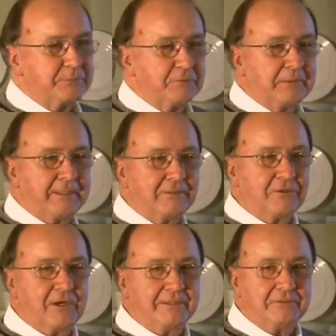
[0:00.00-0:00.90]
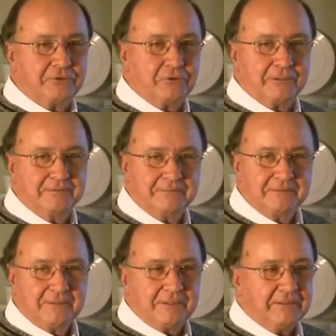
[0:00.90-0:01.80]
full by the horn and do it,
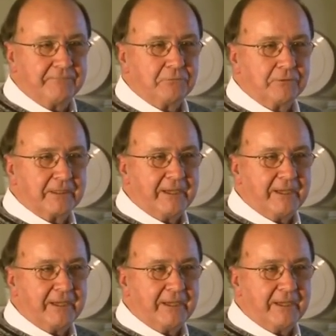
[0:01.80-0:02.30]
it never would have